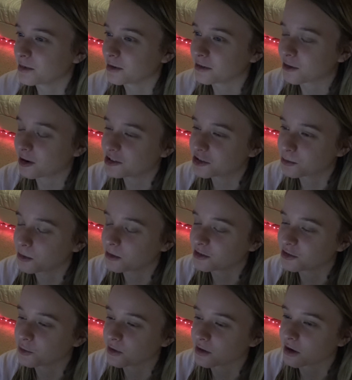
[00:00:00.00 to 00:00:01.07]
But Crunchyroll is
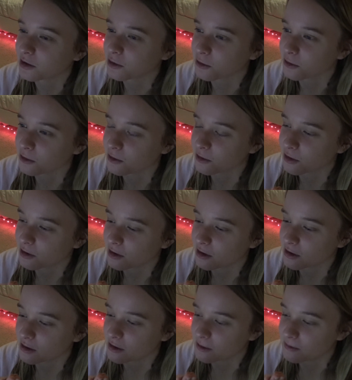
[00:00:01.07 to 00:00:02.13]
doing another
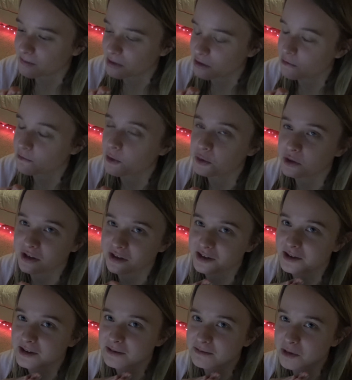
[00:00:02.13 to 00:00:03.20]

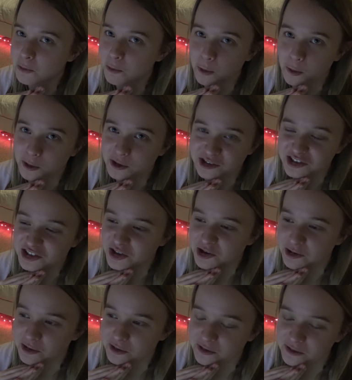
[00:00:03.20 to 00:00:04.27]
voting award
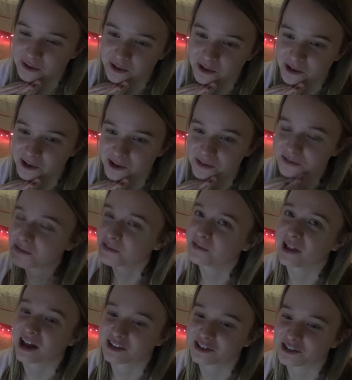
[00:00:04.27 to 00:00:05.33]
show for
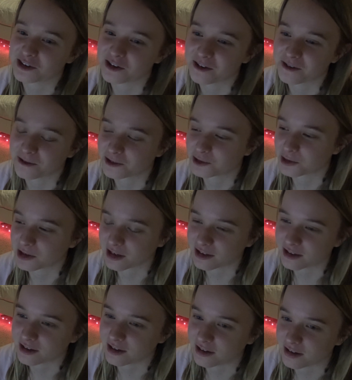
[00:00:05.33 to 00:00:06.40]
last year for
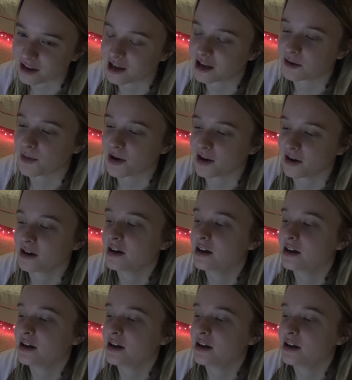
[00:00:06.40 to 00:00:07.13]
2019 anime,